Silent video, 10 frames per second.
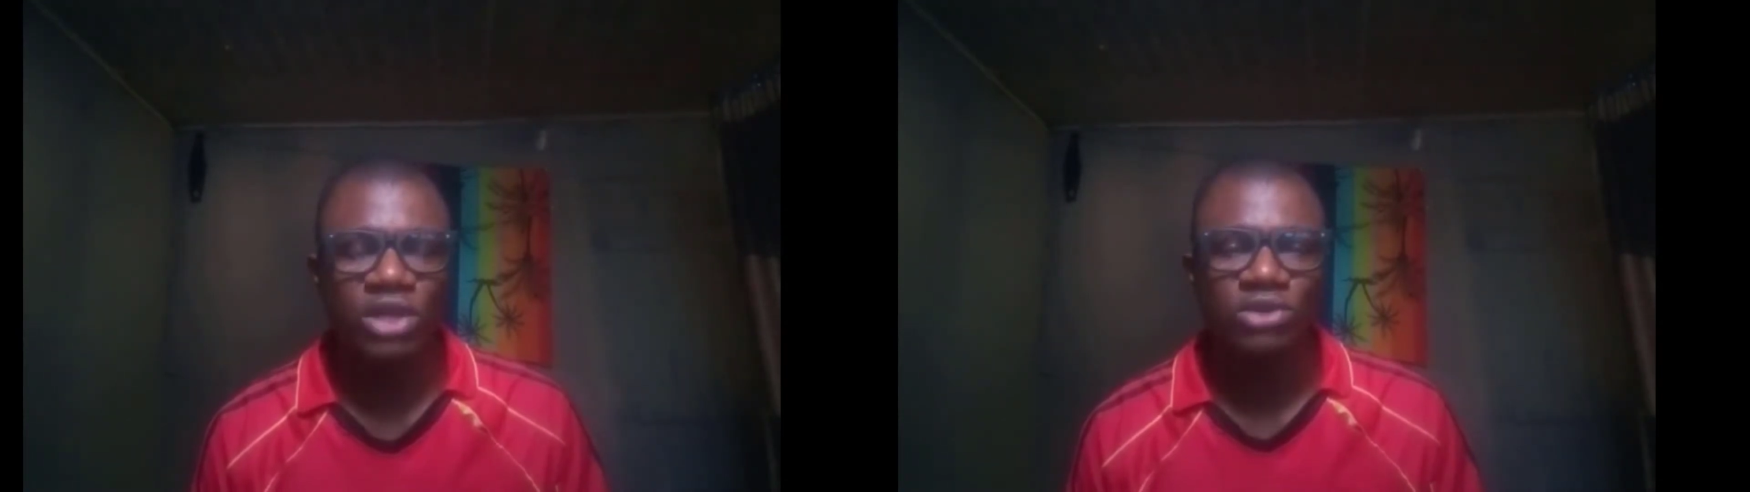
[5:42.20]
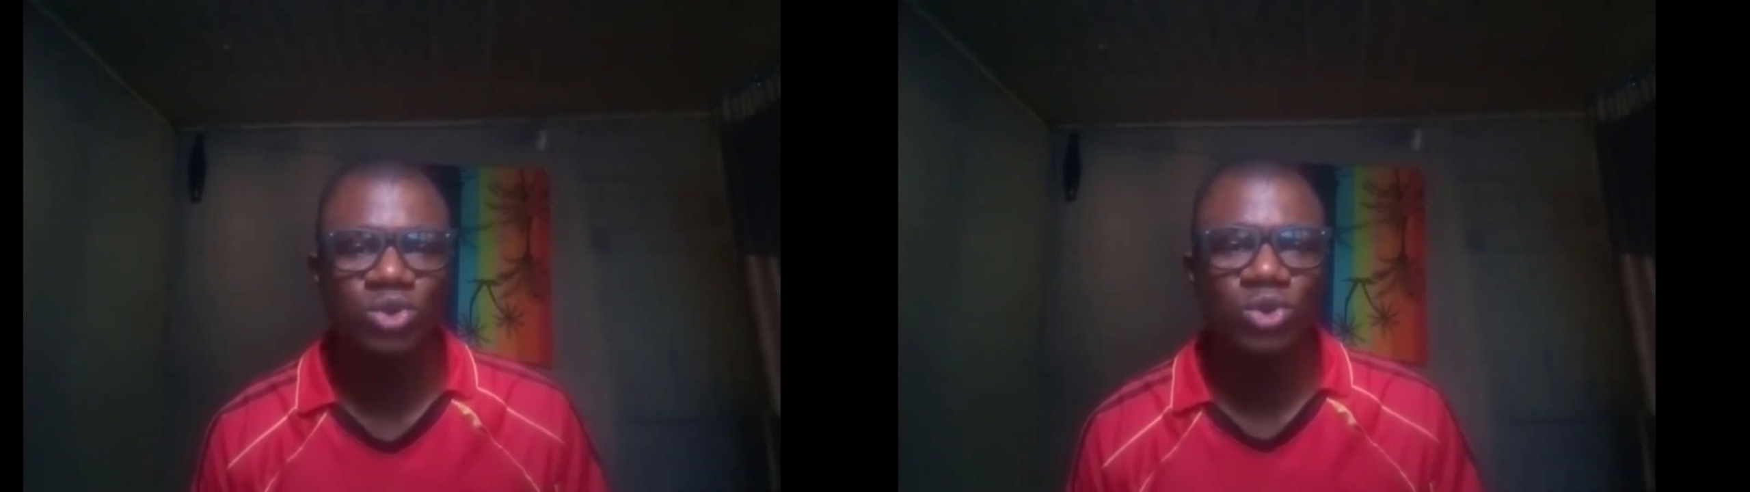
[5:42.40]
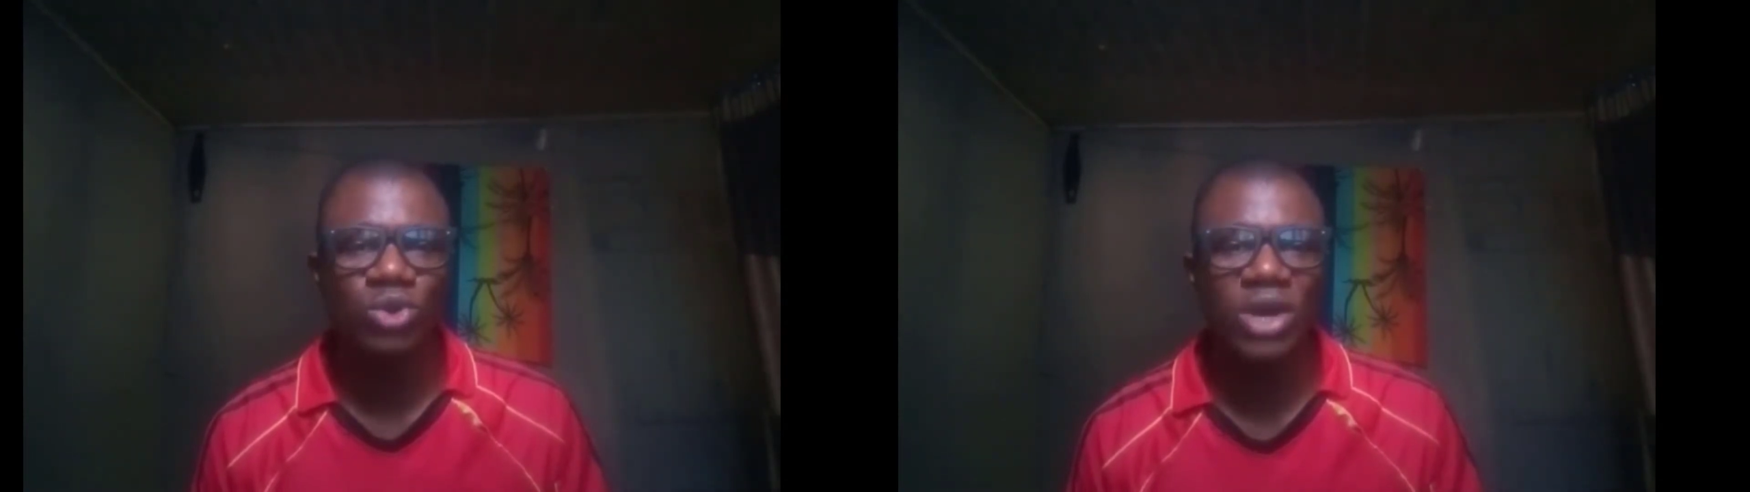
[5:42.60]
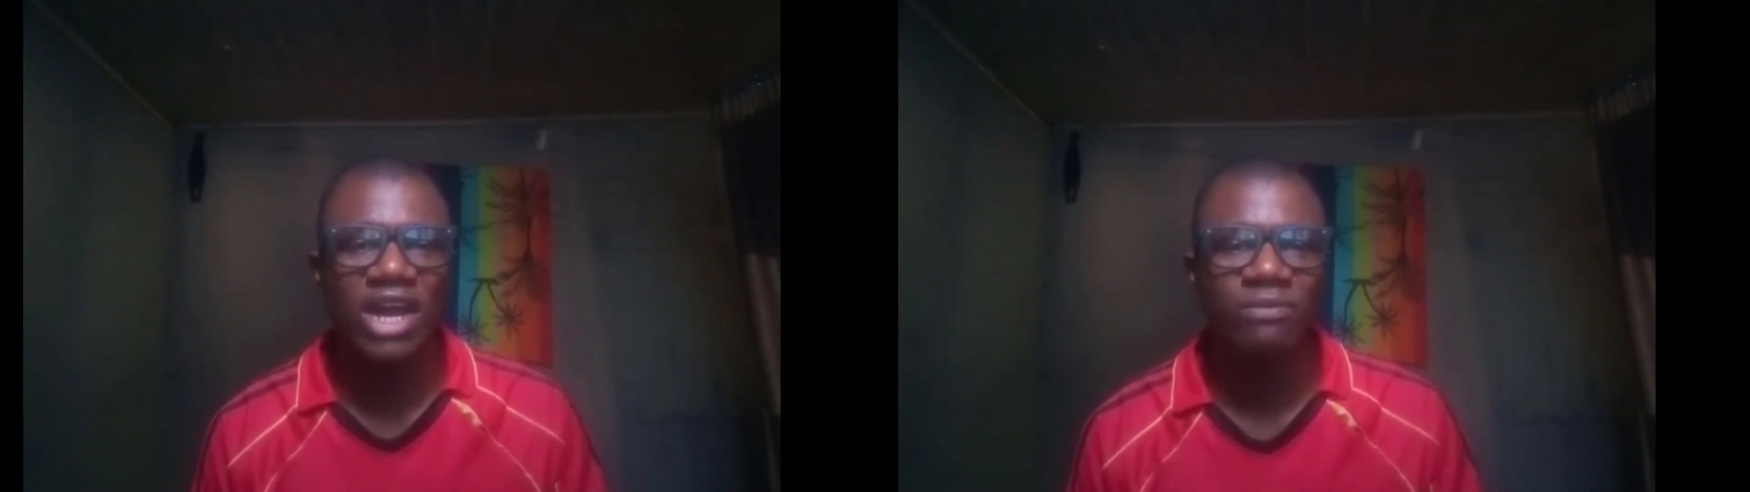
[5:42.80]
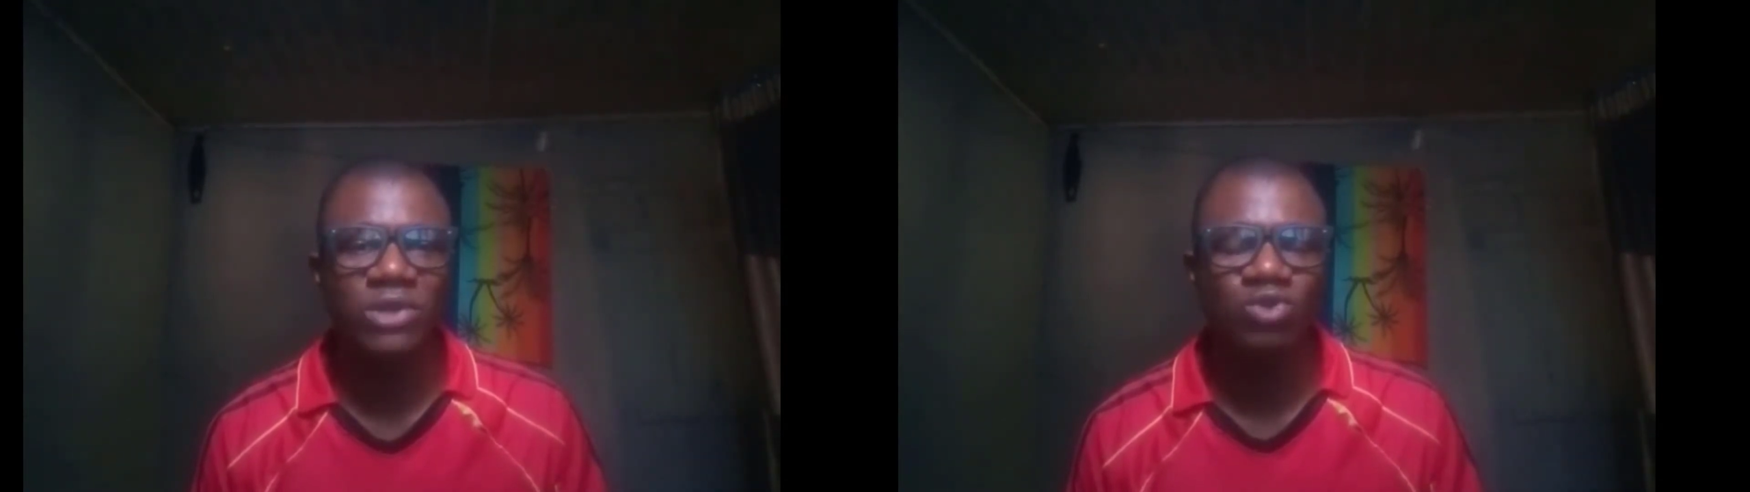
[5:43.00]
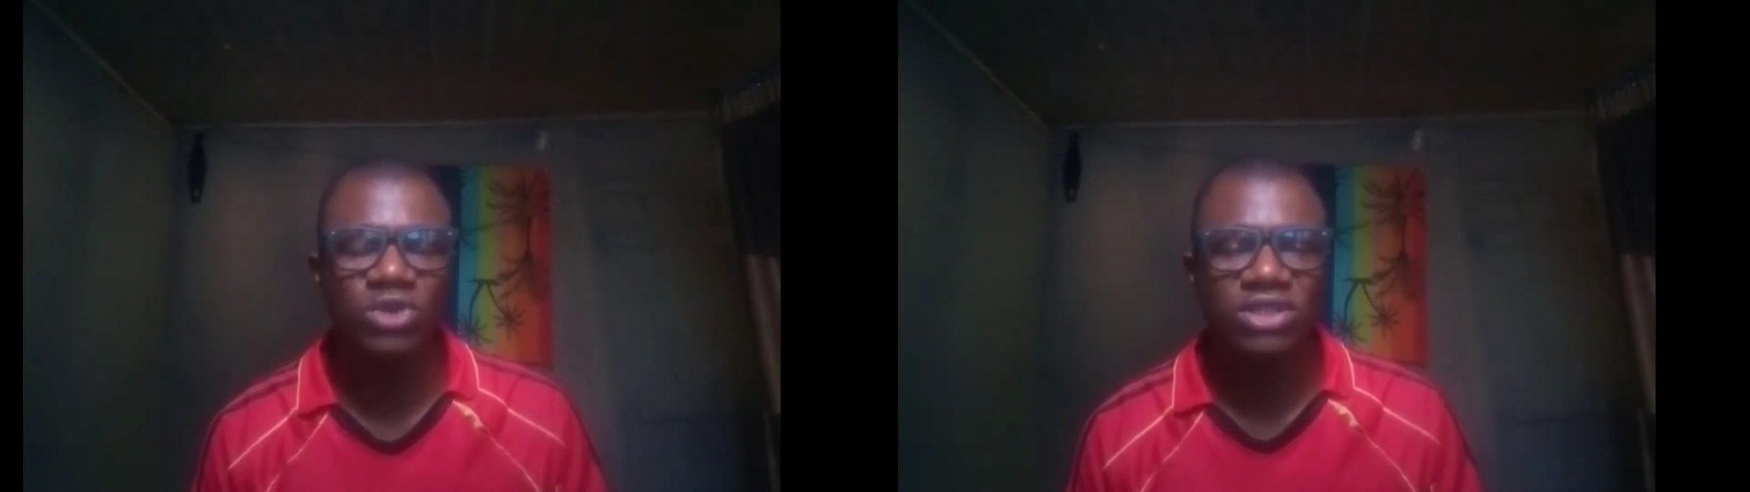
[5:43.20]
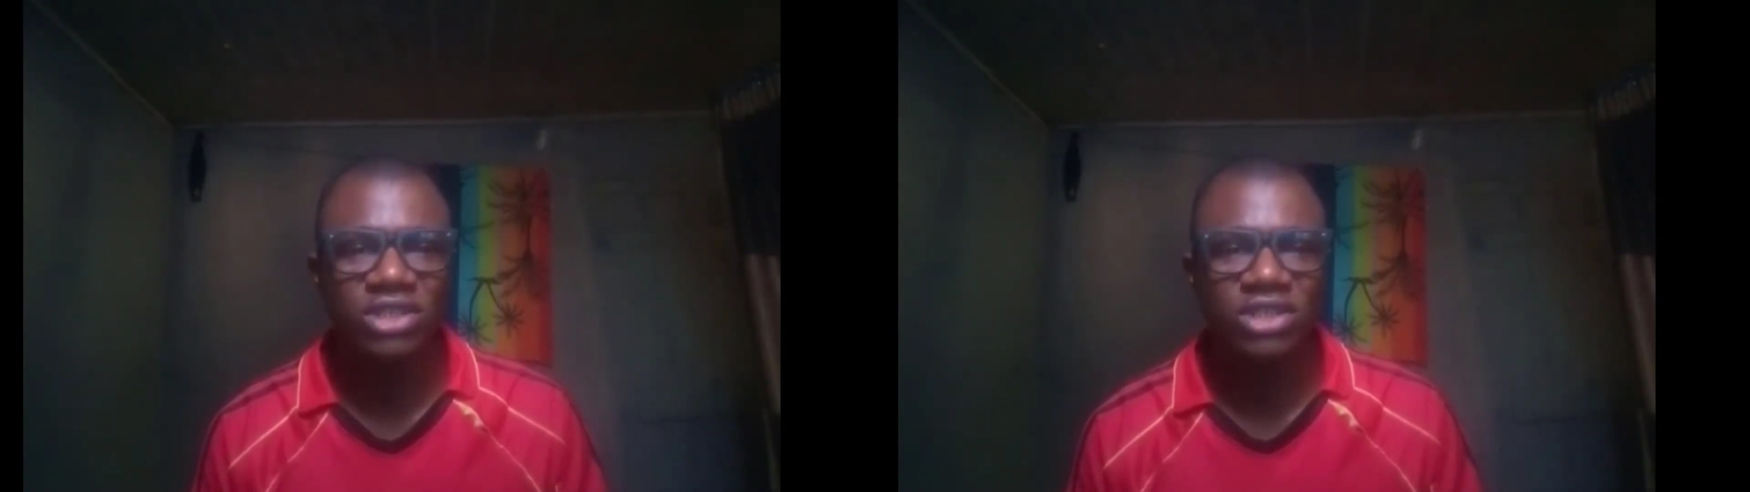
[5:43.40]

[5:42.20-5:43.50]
So I have been doing